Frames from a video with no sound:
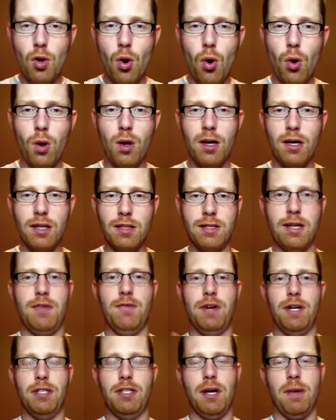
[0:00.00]
or it'll sound
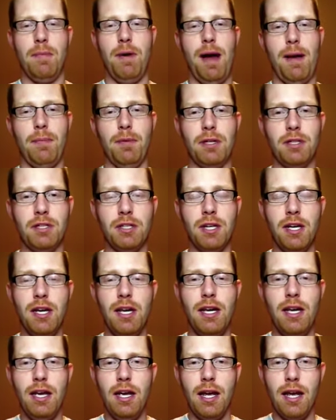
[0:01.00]
very John Popperish,
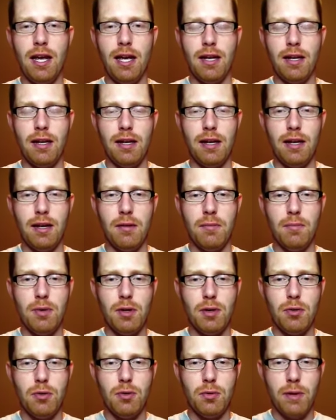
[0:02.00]
and be
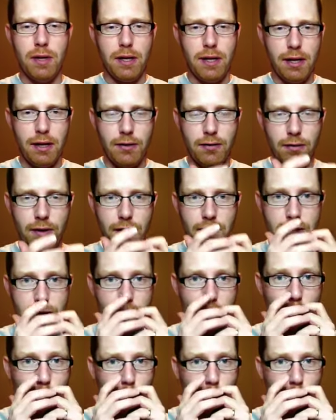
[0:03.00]
a cool way to end a phrase.